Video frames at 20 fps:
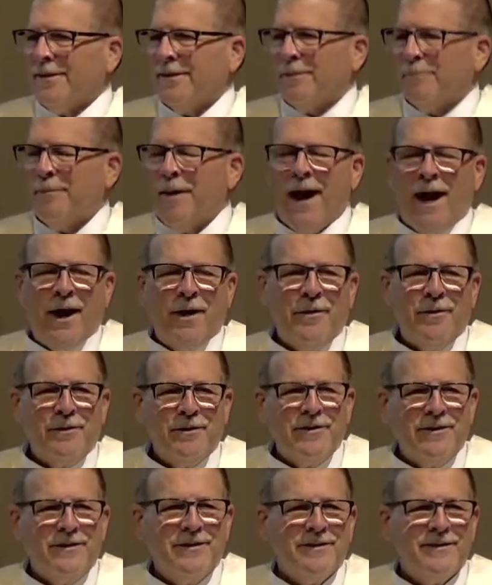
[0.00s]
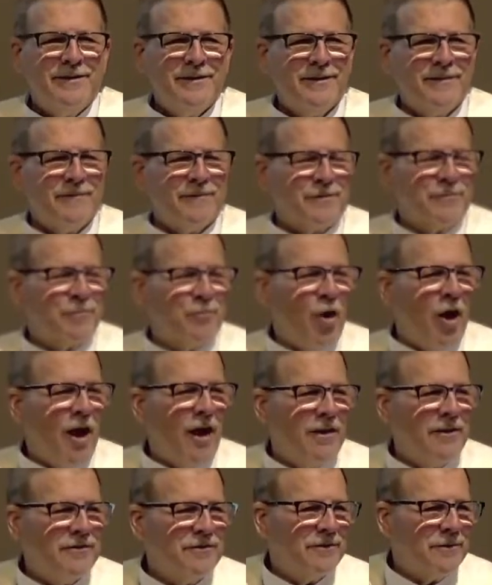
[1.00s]
The power of the
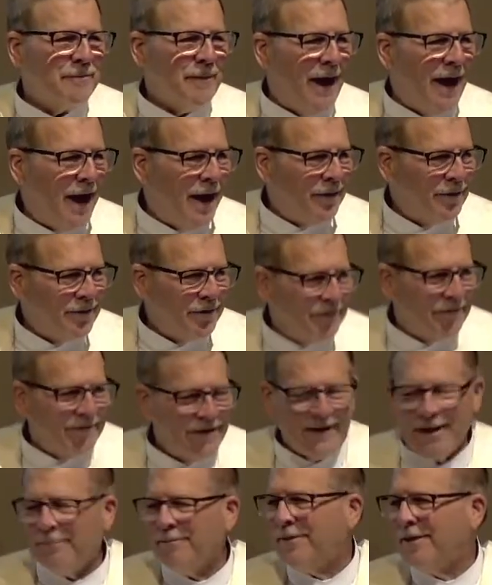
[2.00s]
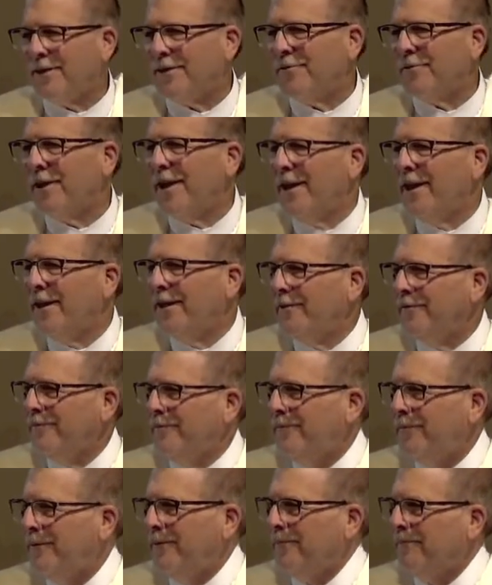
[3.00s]
cross, the power of the empty grave,
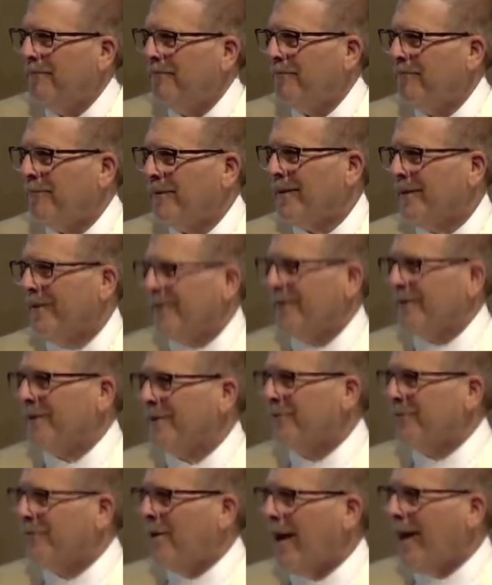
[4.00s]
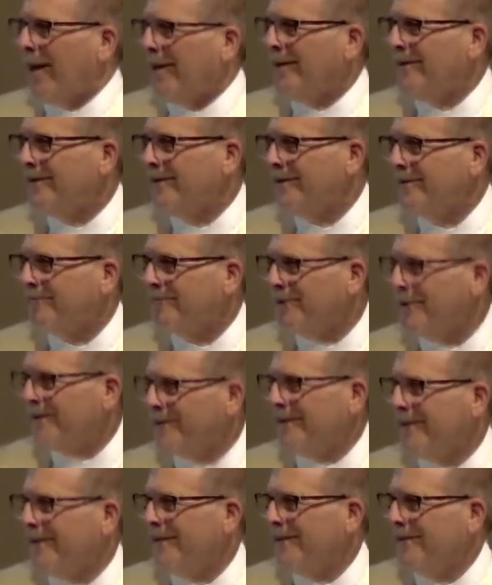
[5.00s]
Christ
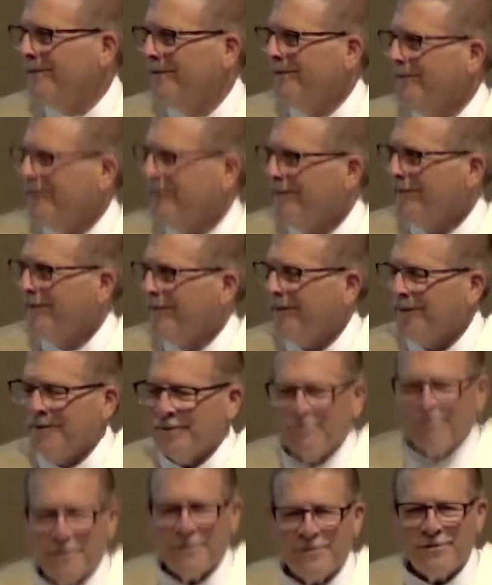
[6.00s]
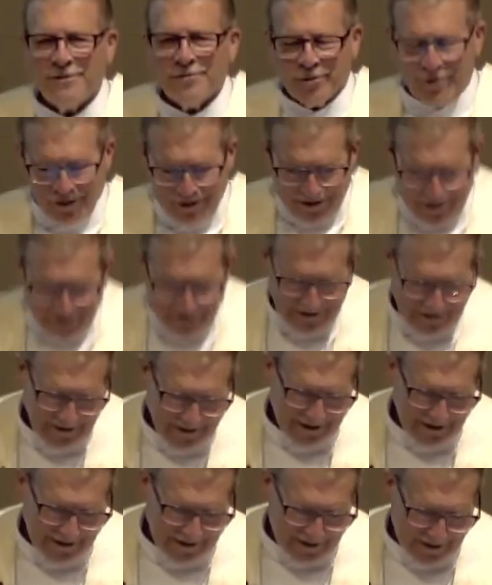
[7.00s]
risen, what joy
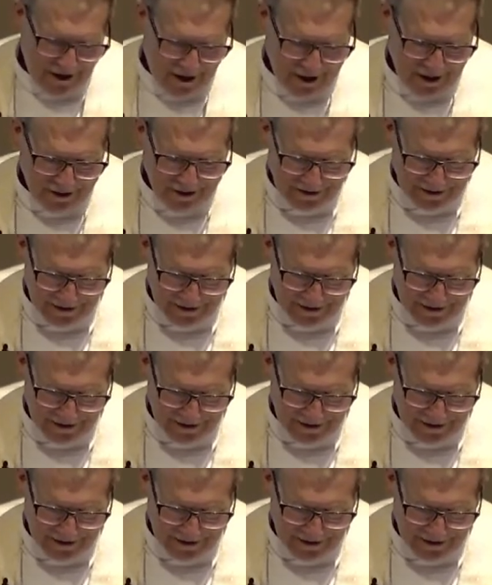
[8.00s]
is ours.